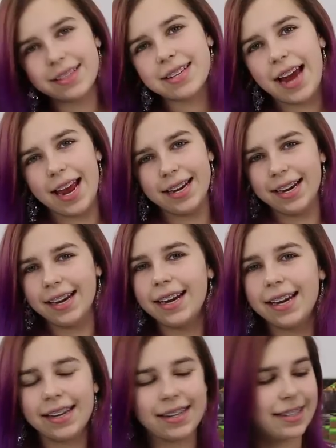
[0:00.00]
the Titan
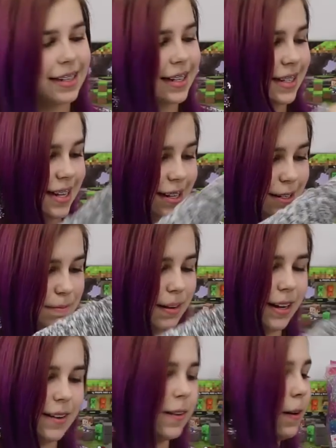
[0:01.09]
because he looks
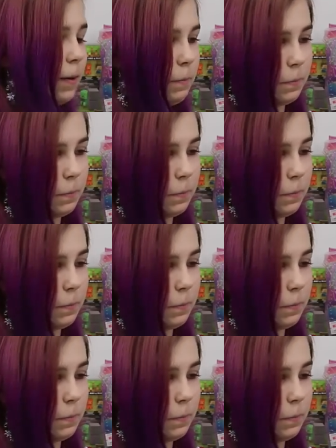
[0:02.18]
pretty cool.